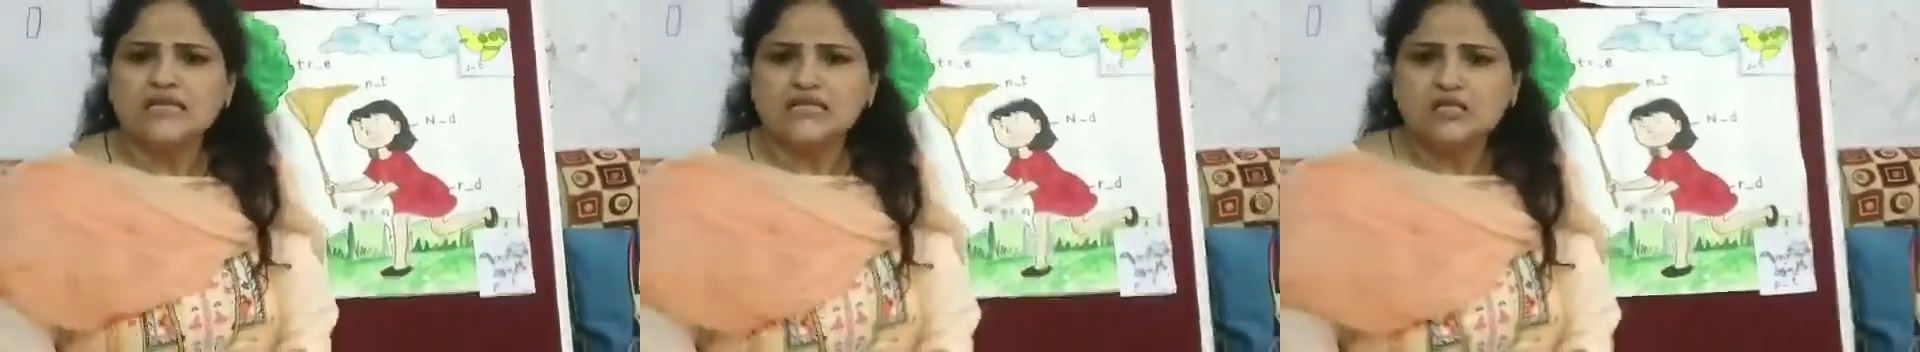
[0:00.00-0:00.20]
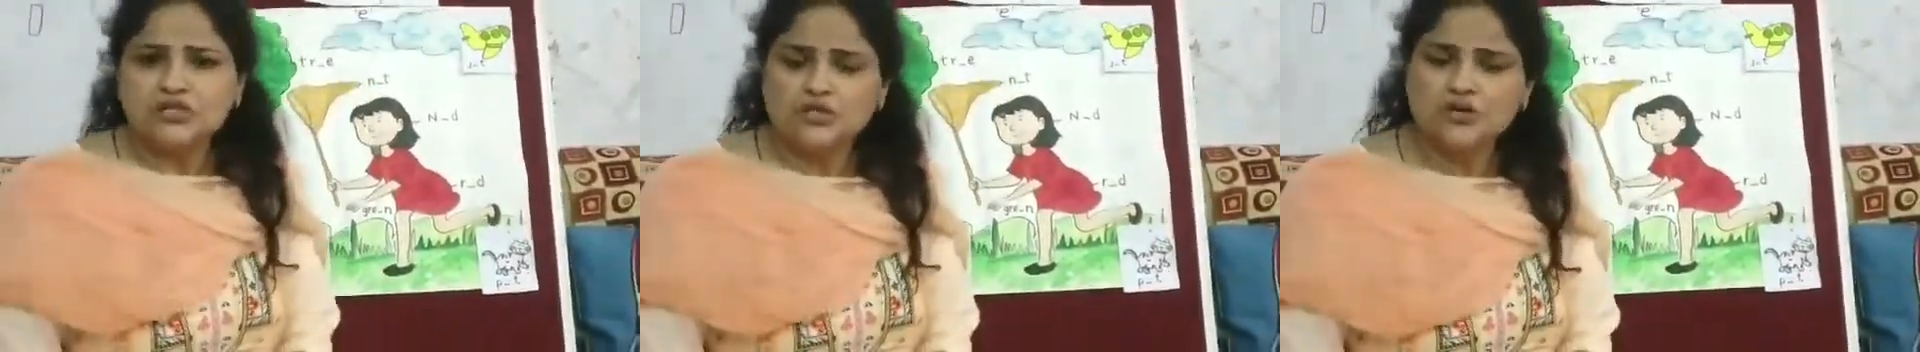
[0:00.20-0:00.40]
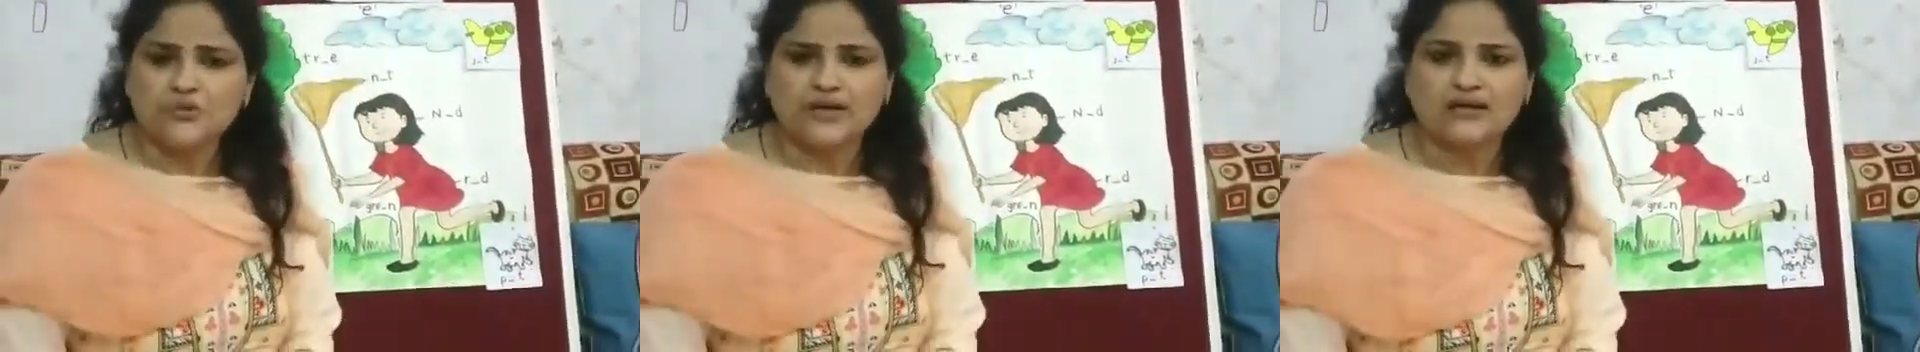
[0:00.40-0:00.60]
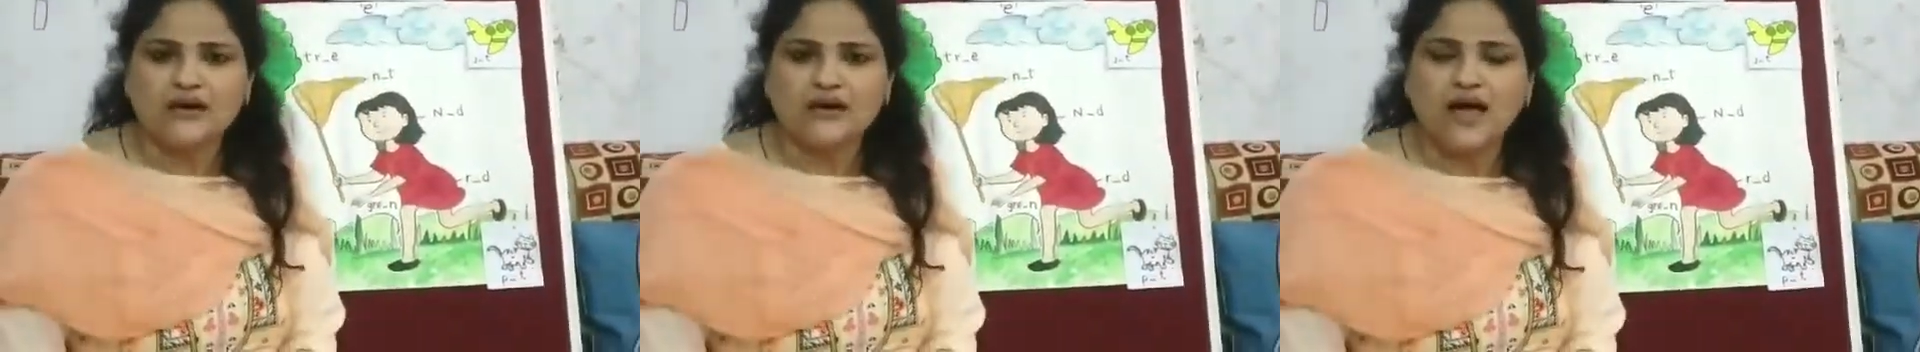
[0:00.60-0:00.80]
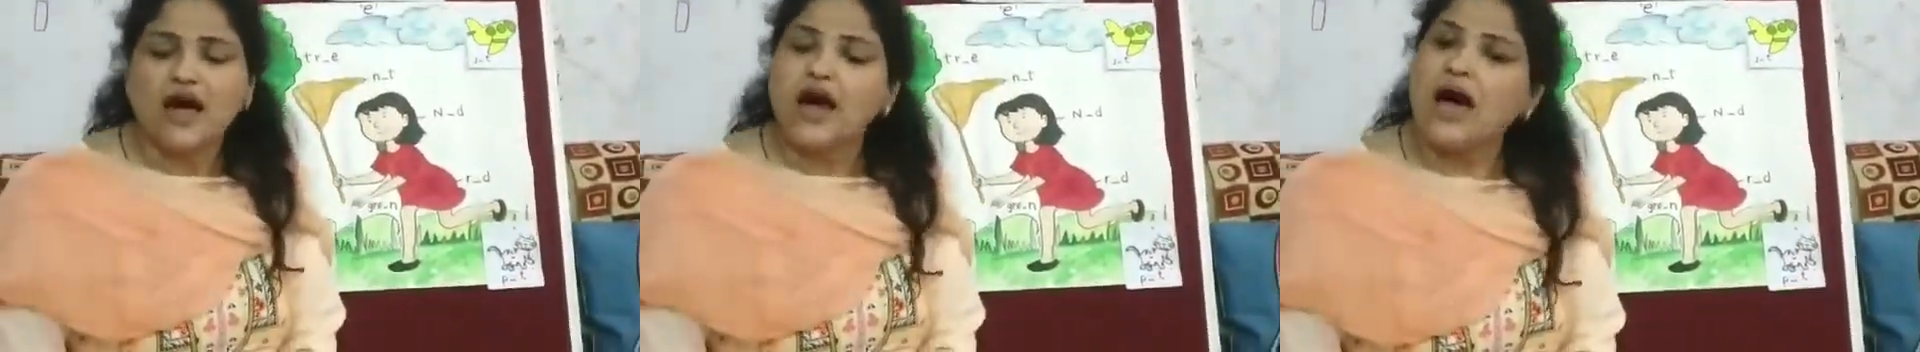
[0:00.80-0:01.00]
Children,
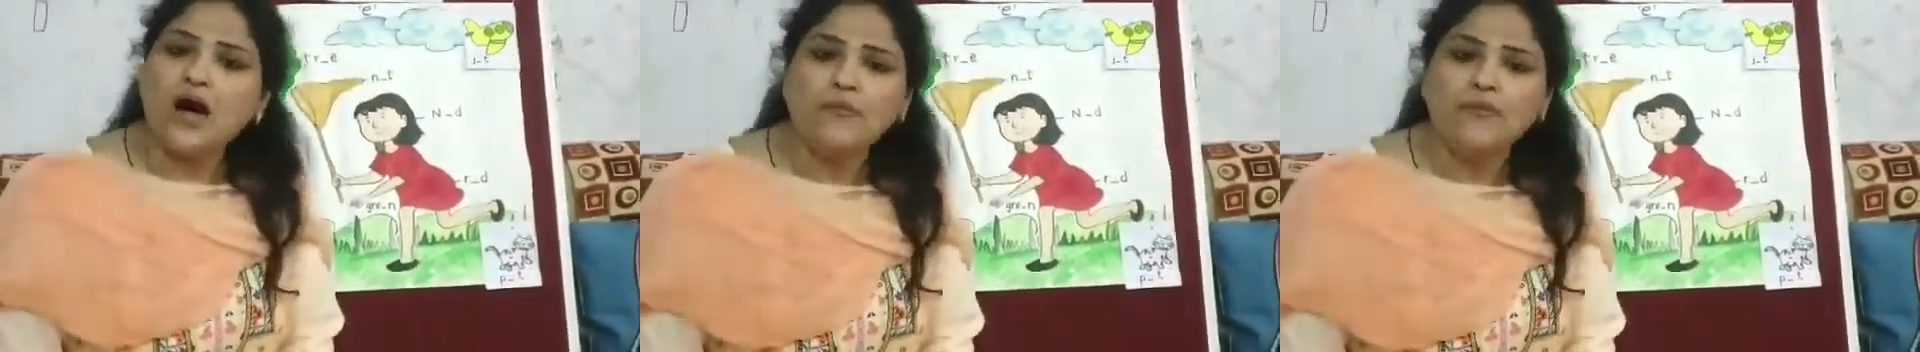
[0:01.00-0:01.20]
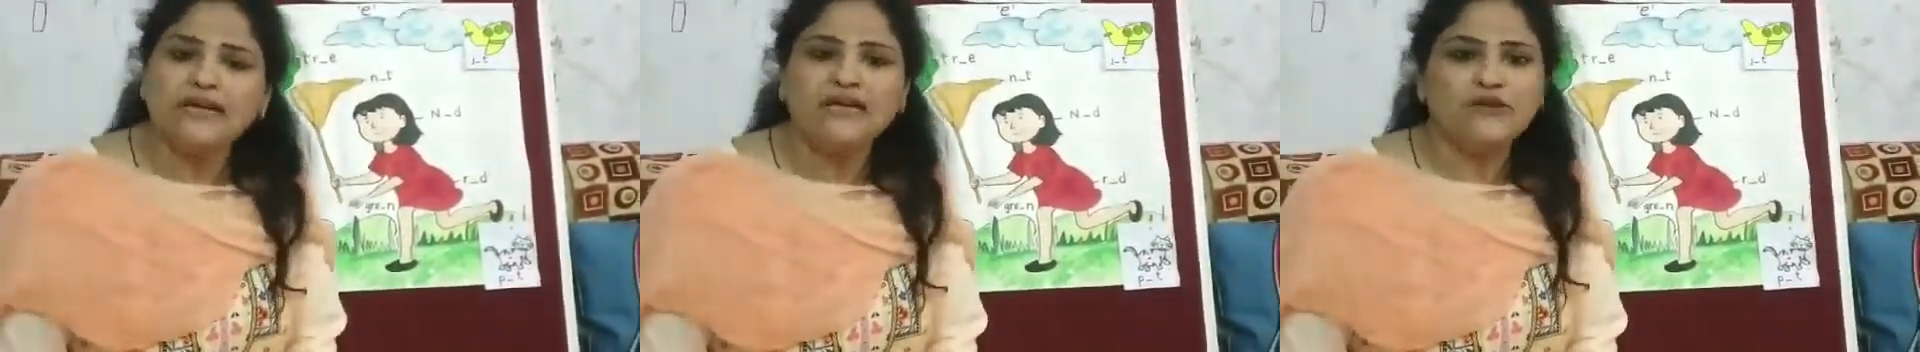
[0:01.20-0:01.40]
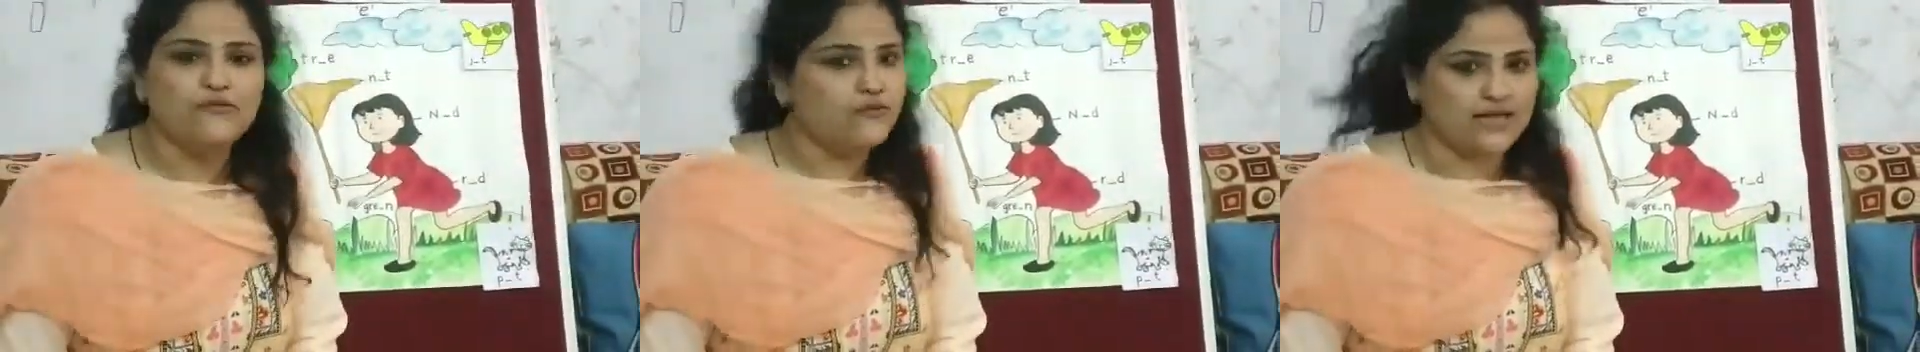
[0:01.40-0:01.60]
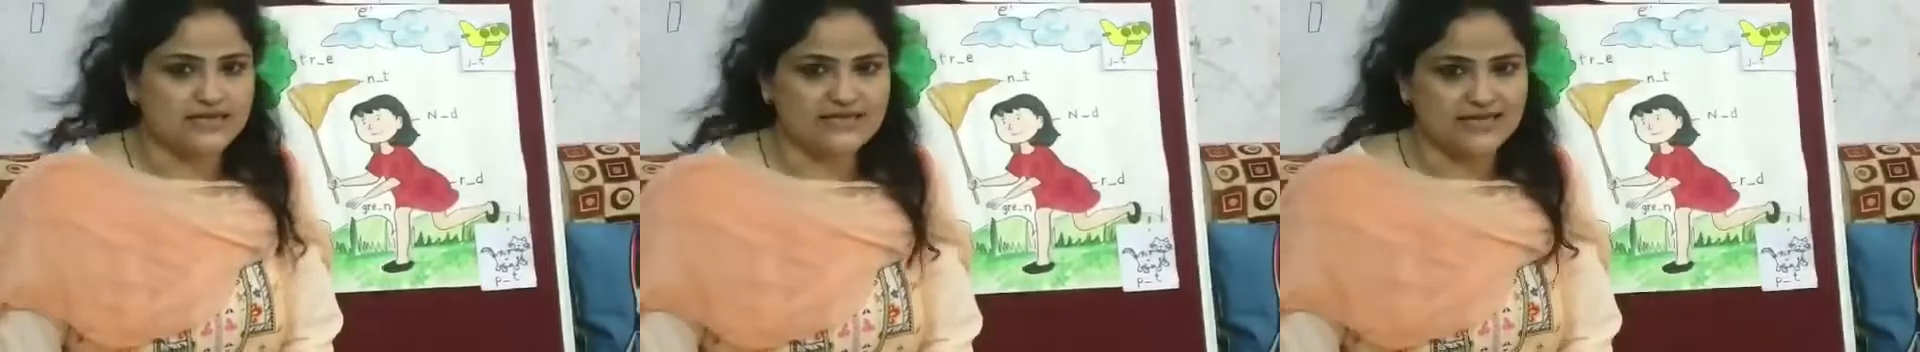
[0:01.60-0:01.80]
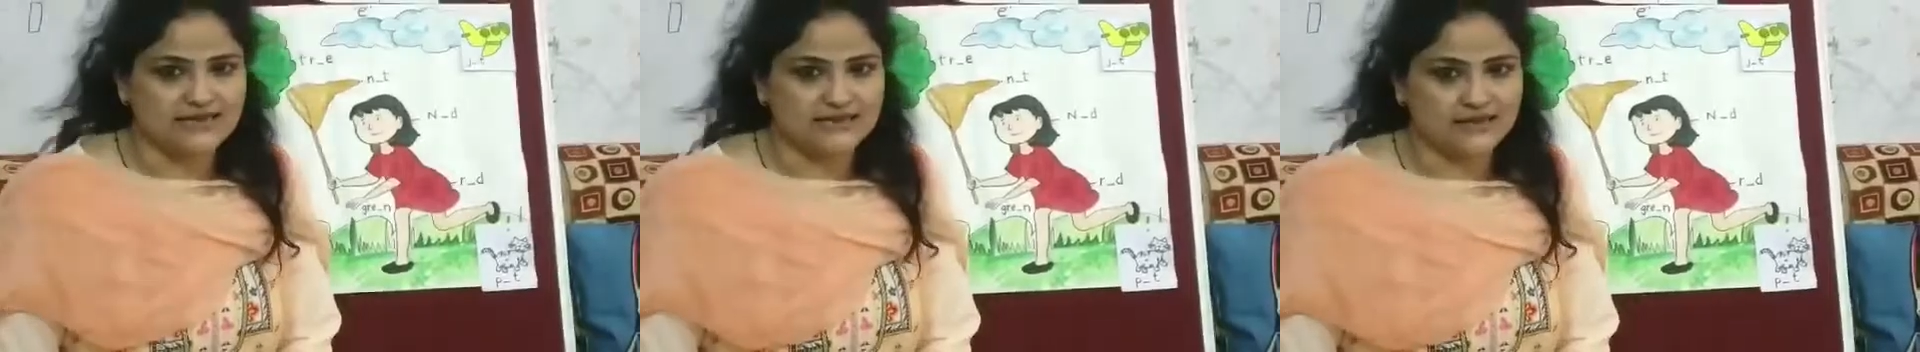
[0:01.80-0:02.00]
how many vowels
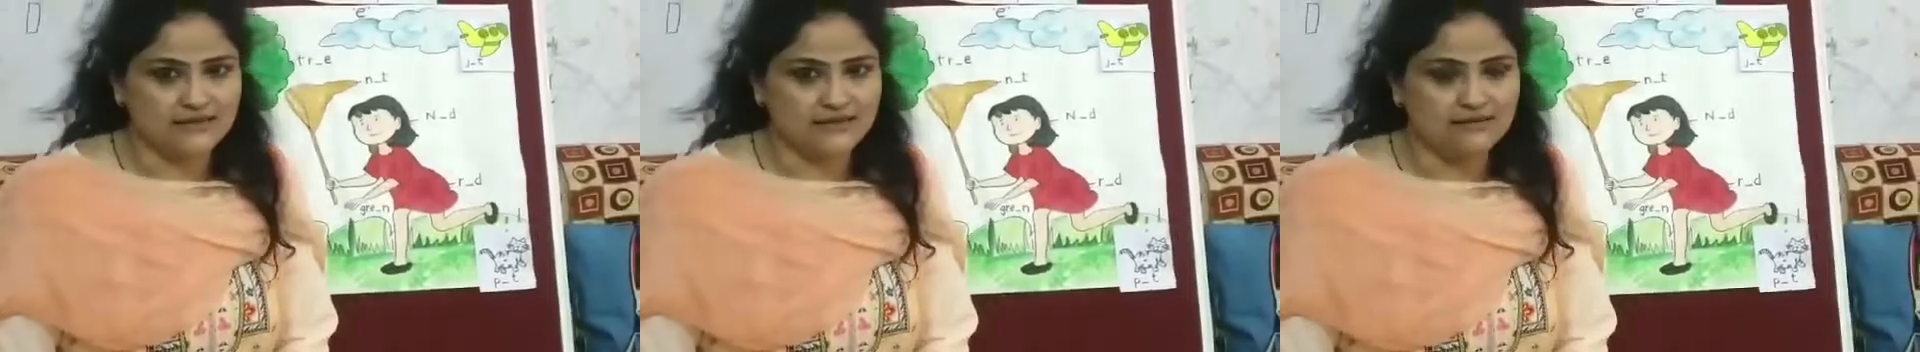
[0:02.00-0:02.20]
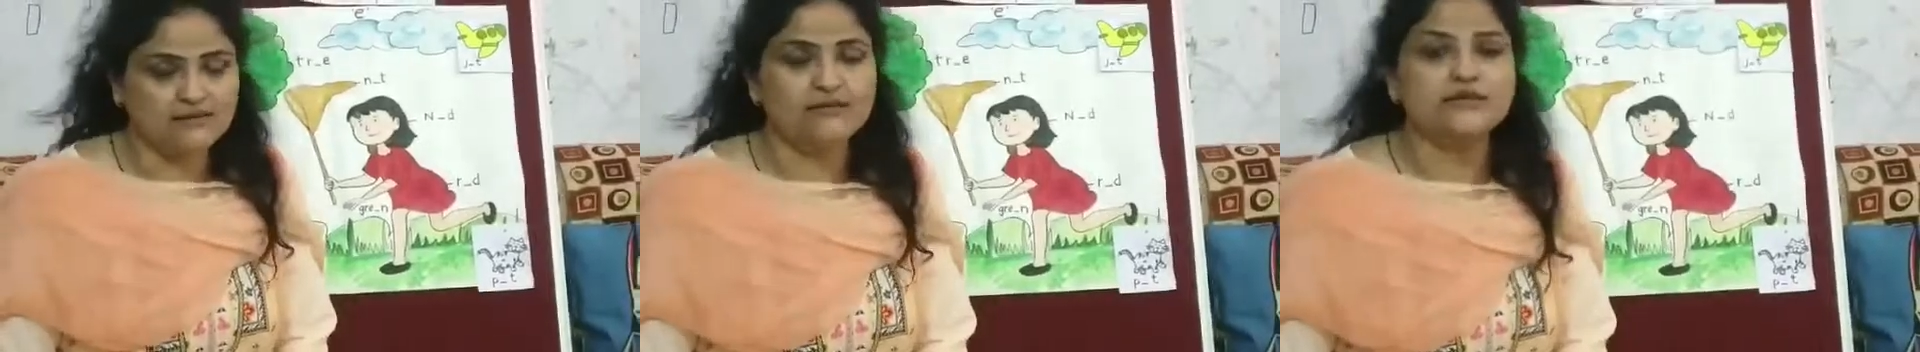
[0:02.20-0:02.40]
are there?